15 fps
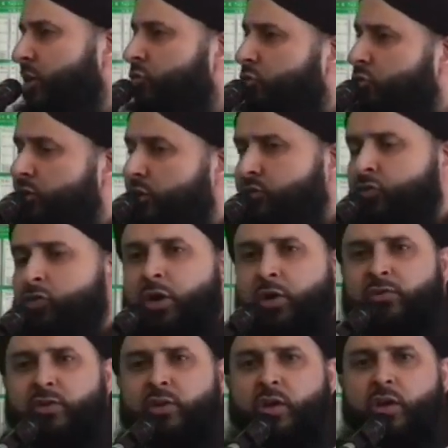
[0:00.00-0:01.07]
to do this to
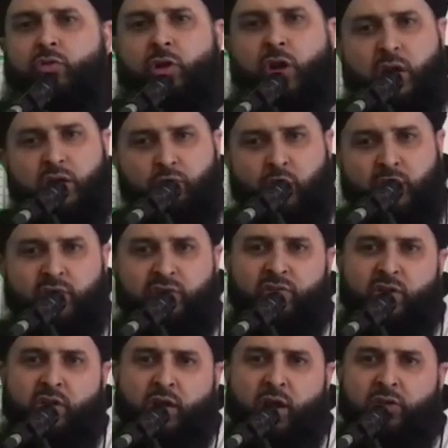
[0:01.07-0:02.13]
us, to hurt what
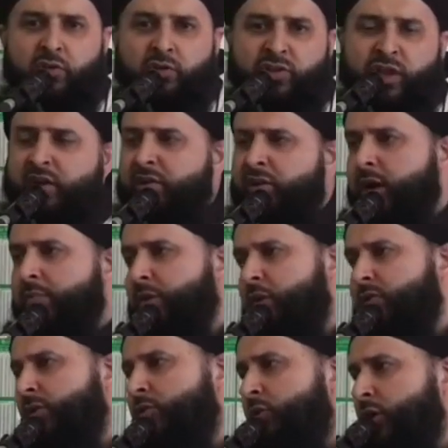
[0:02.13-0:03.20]
is sacred and
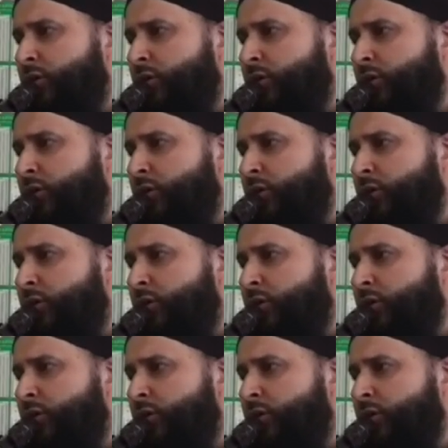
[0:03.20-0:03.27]
beloved to